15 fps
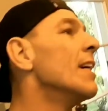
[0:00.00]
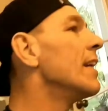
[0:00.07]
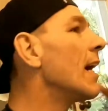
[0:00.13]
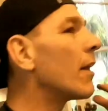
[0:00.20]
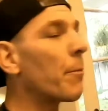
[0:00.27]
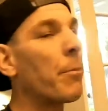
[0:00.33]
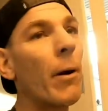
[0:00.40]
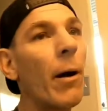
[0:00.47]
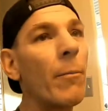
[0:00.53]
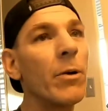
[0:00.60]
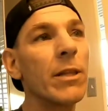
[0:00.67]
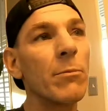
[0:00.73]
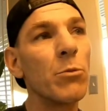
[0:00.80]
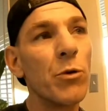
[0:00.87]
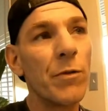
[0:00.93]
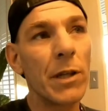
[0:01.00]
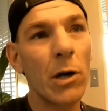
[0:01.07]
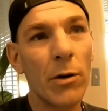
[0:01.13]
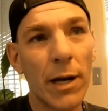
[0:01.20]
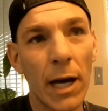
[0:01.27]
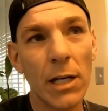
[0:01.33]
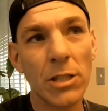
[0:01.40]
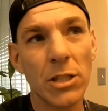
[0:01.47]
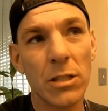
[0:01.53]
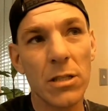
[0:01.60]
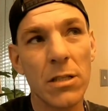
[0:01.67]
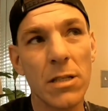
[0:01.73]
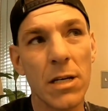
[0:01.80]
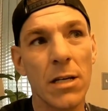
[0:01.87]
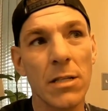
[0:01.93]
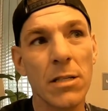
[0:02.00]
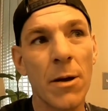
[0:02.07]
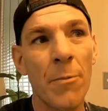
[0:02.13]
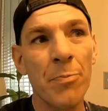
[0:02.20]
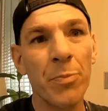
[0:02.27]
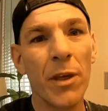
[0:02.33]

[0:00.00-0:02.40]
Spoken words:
Now the problem with the moving locations is